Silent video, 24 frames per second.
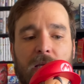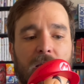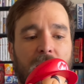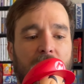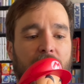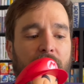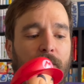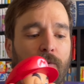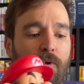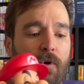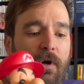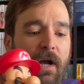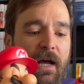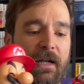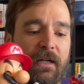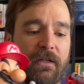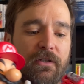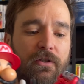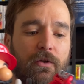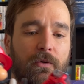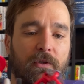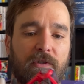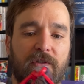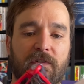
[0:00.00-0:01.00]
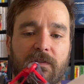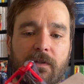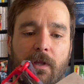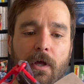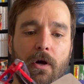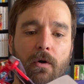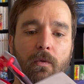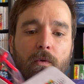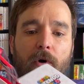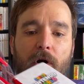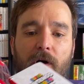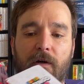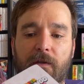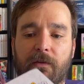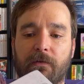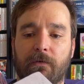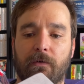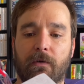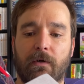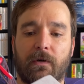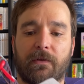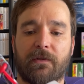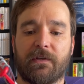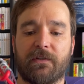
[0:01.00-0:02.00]
And we'll kind of do a slow
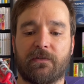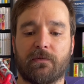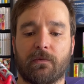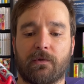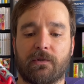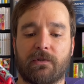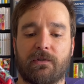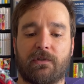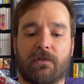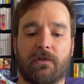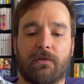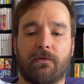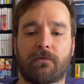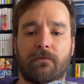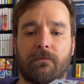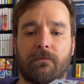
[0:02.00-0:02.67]
walkthrough on this one too.